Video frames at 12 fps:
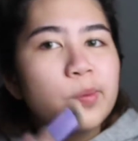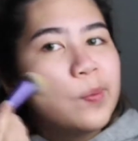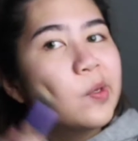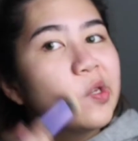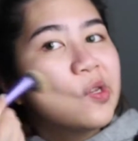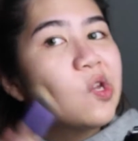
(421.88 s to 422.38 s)

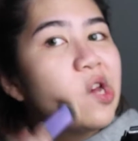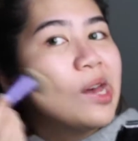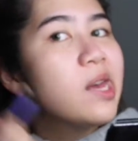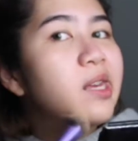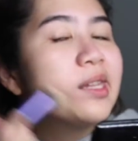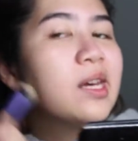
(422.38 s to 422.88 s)

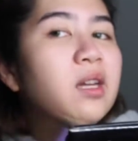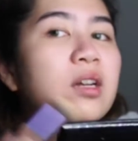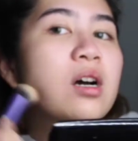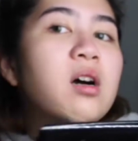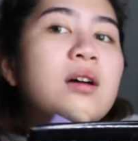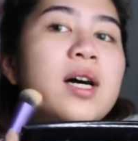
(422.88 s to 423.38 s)
apply that
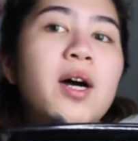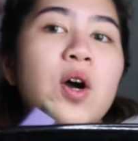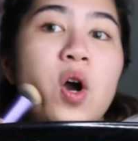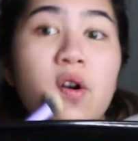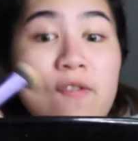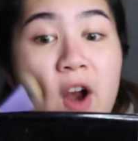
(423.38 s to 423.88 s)

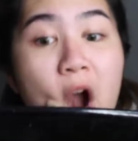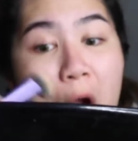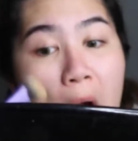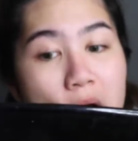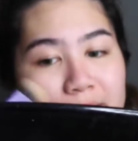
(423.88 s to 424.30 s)
over.